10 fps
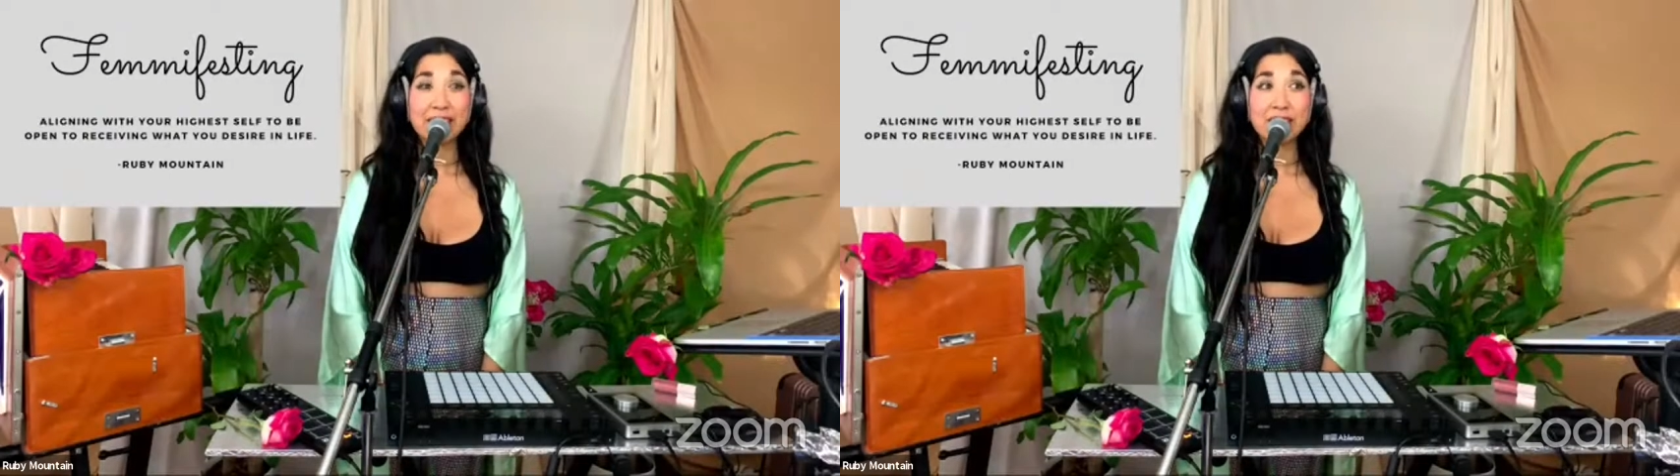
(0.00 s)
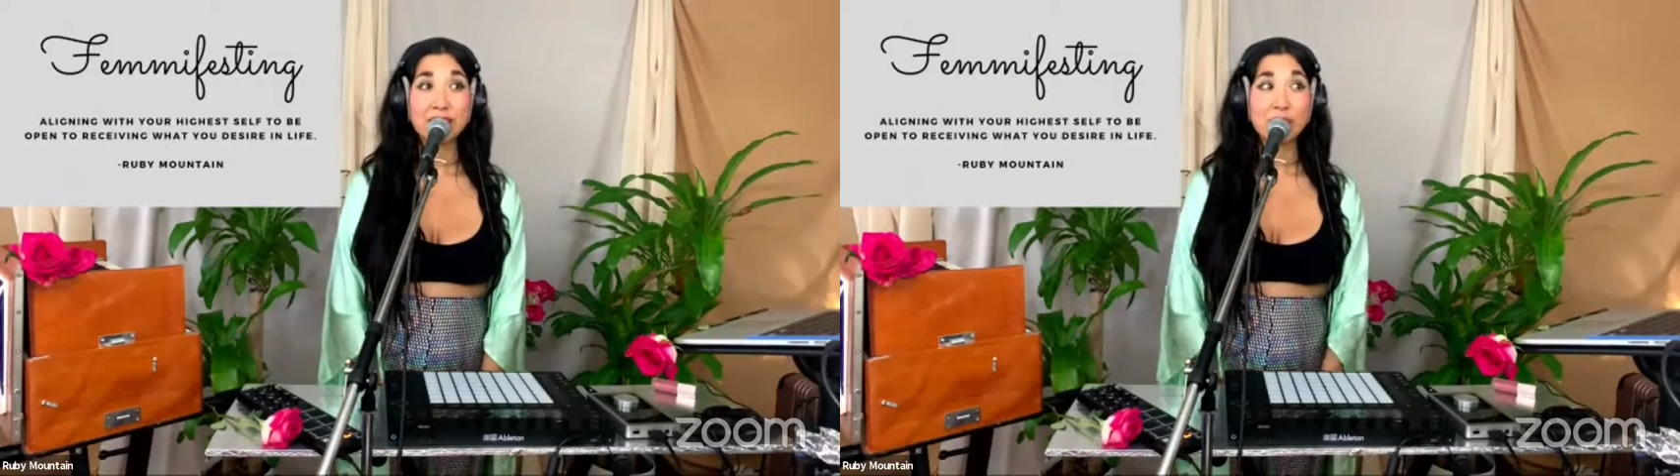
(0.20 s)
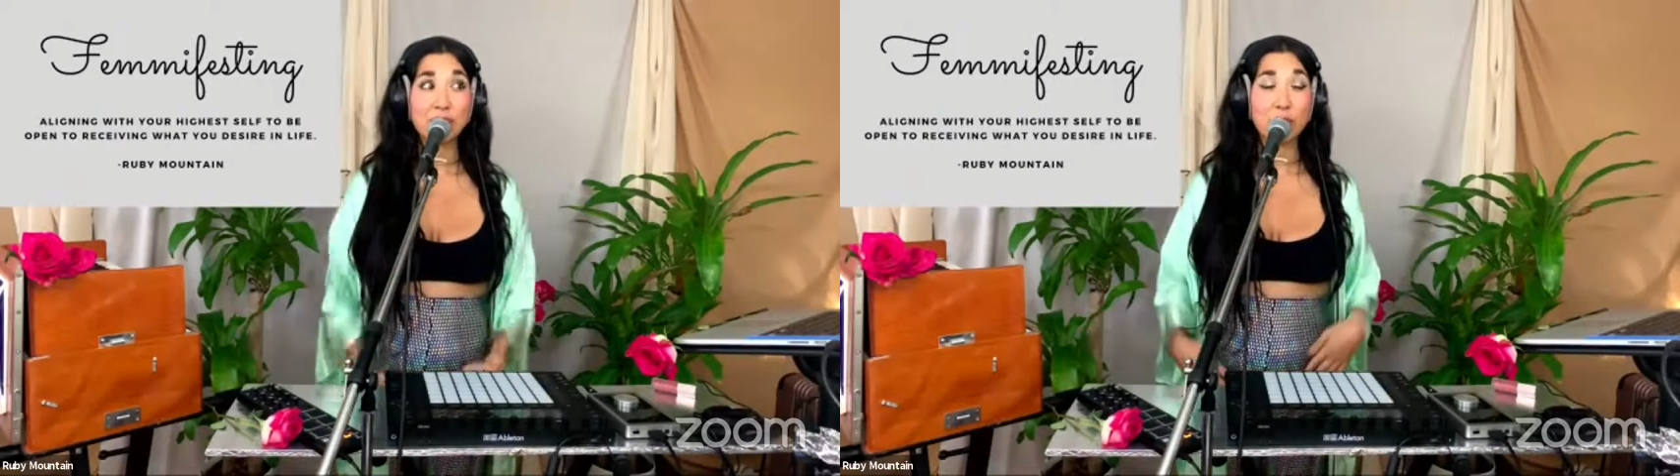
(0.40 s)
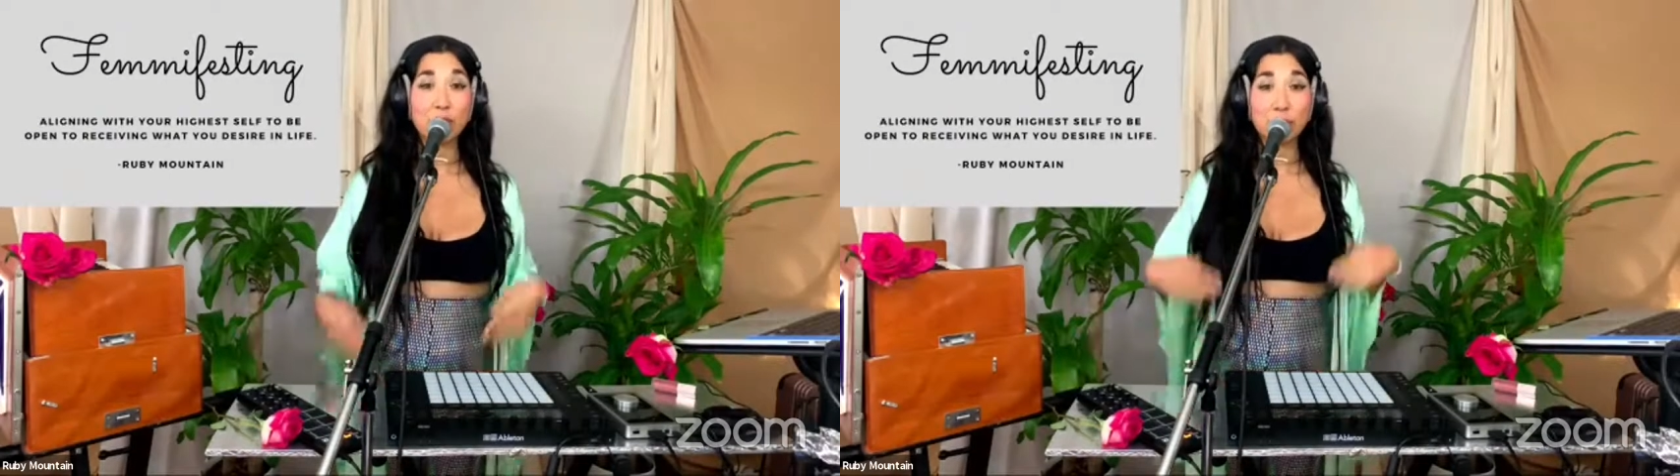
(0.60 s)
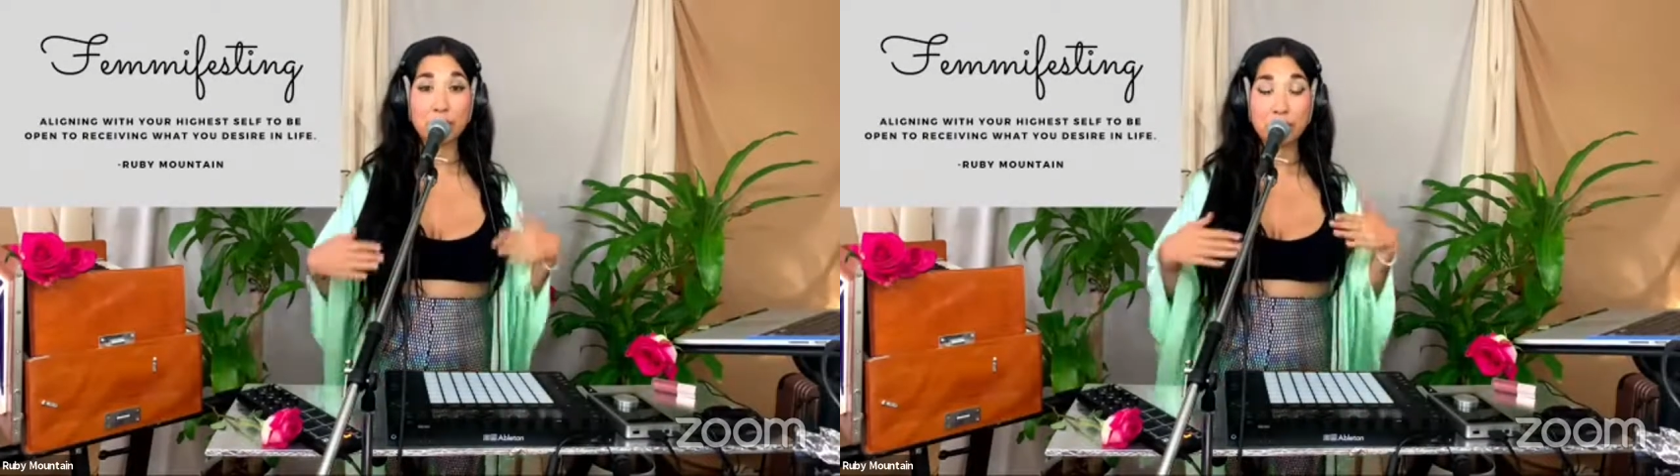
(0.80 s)
so
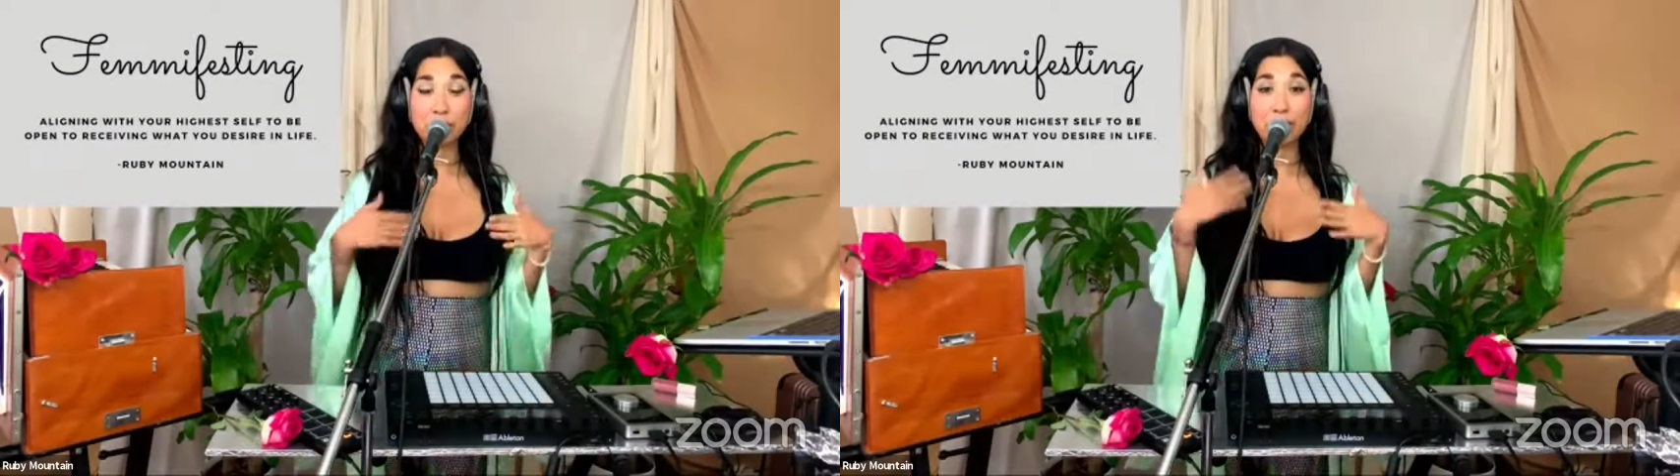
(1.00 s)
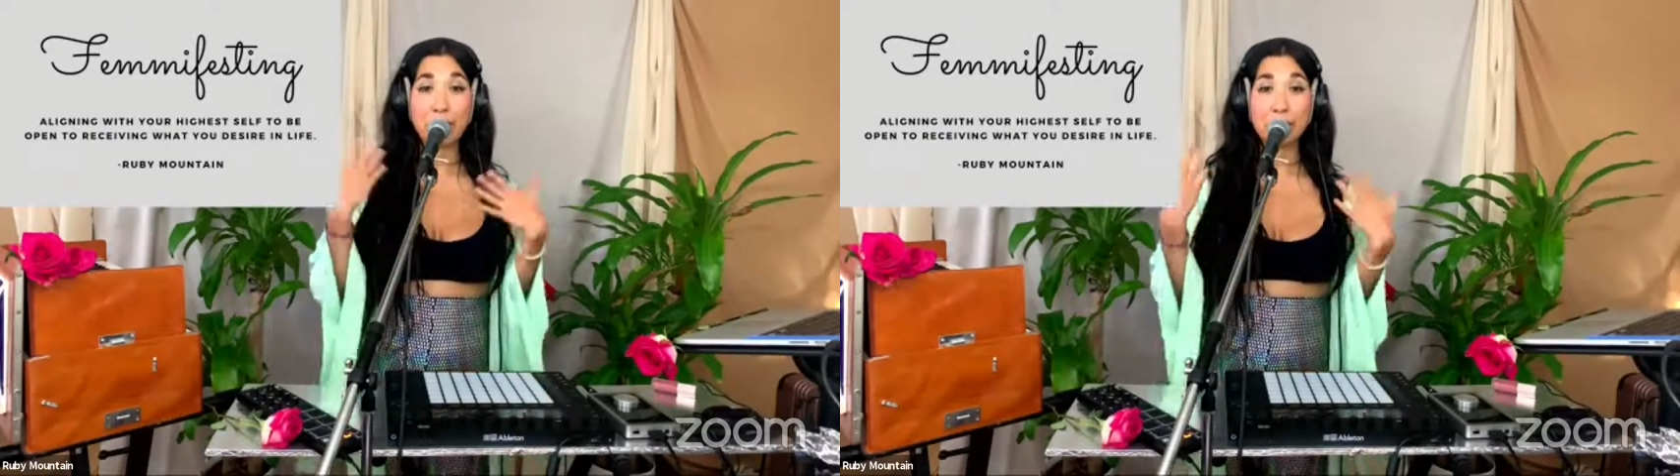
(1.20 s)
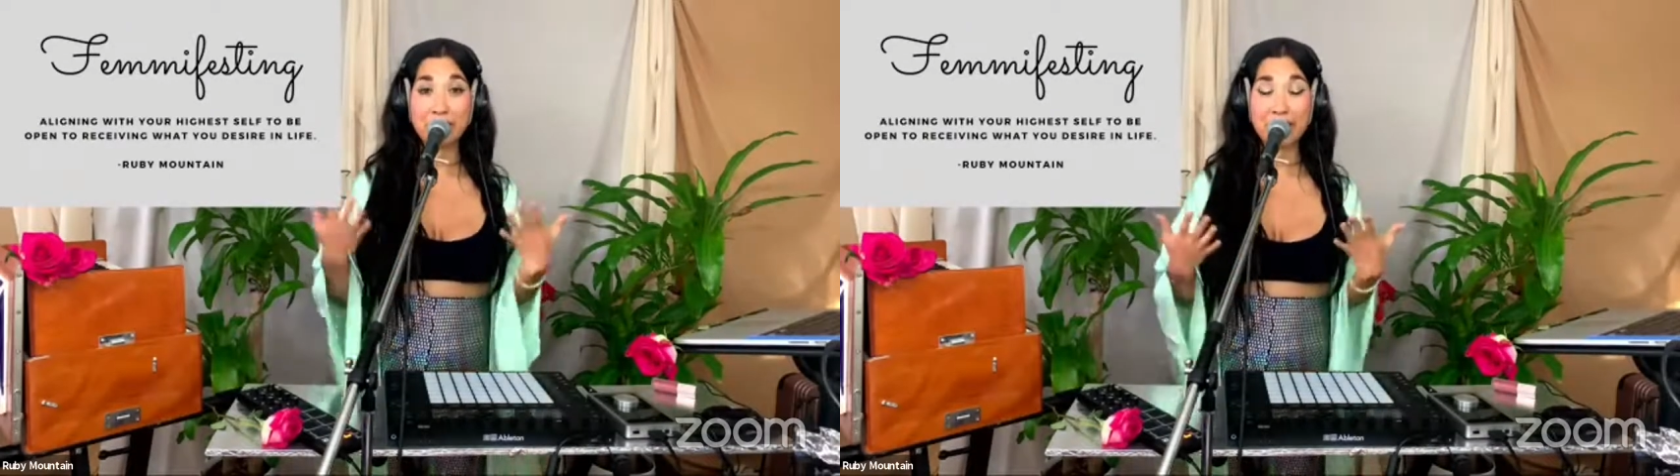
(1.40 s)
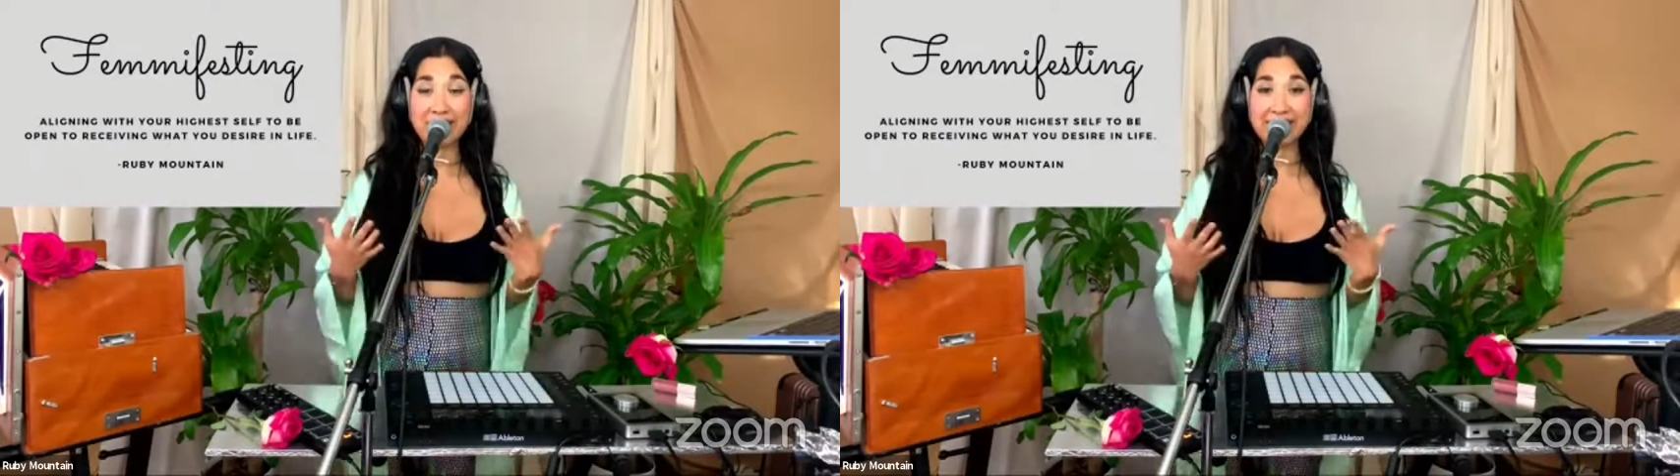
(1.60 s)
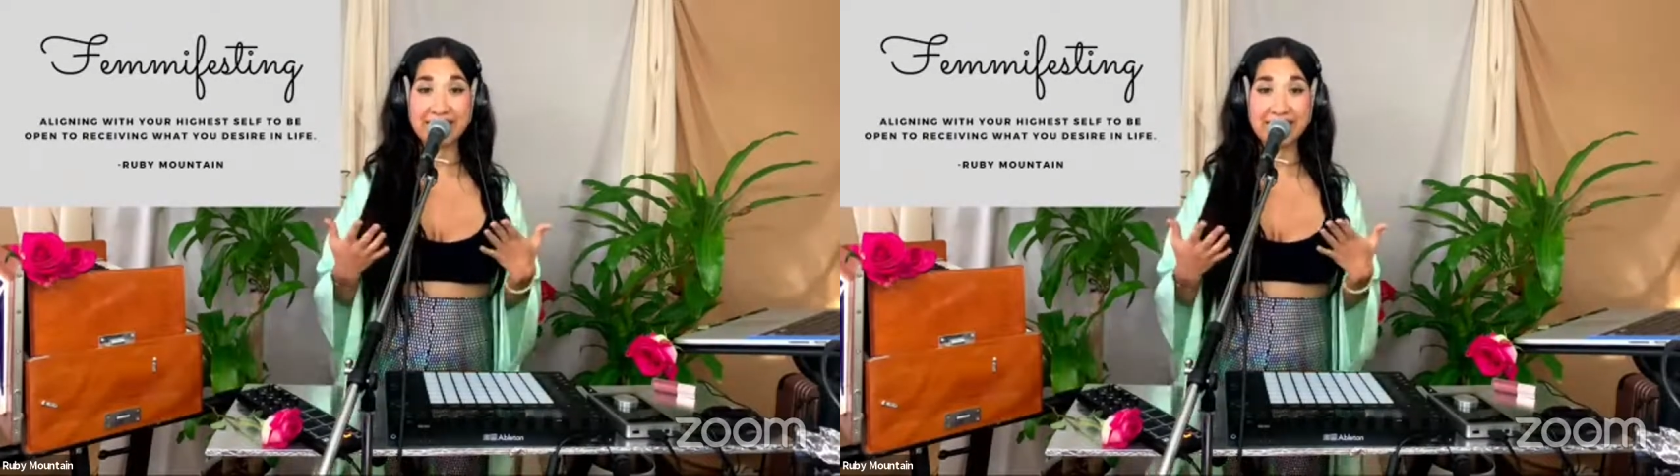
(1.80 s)
for me,
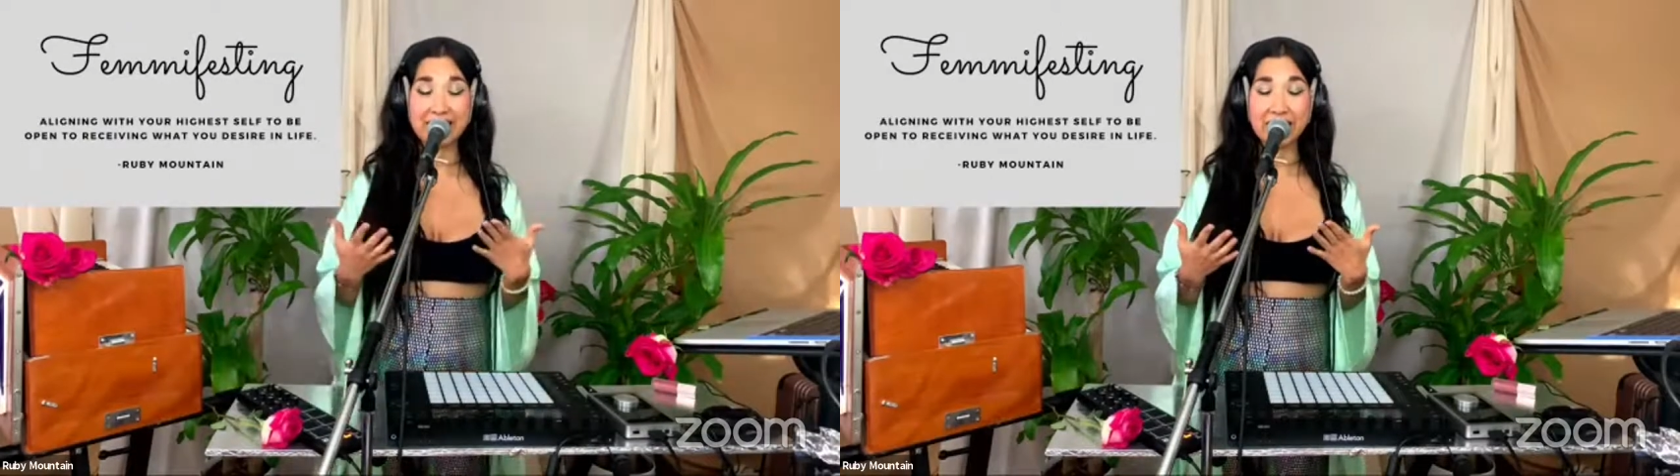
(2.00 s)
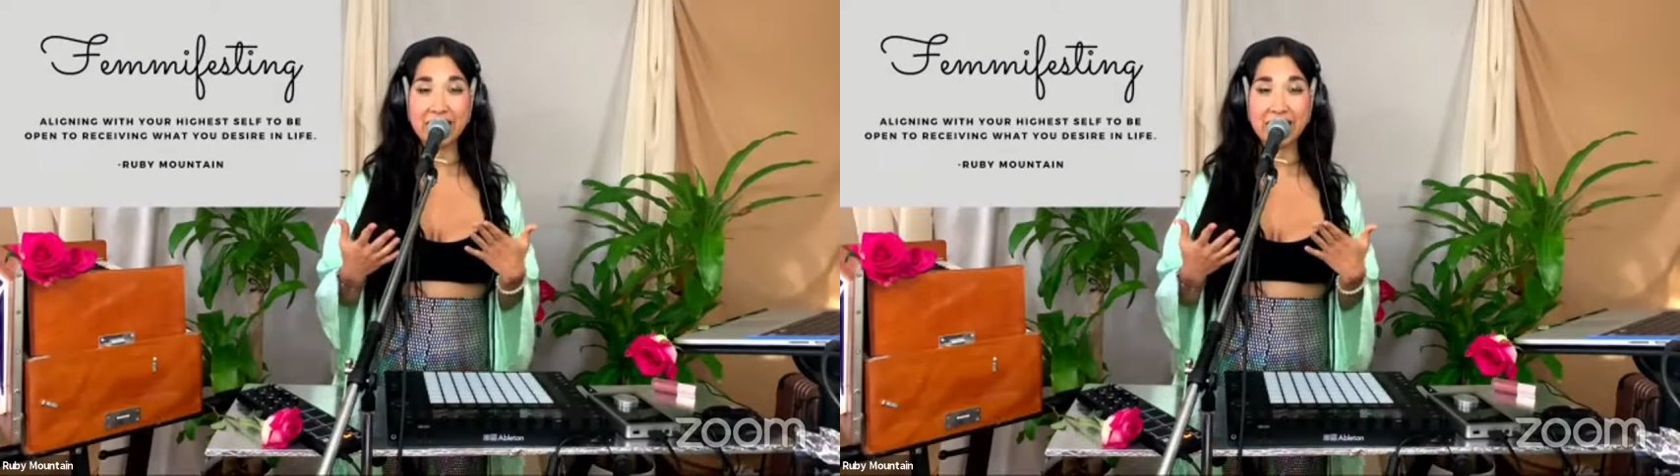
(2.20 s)
Femmifesting,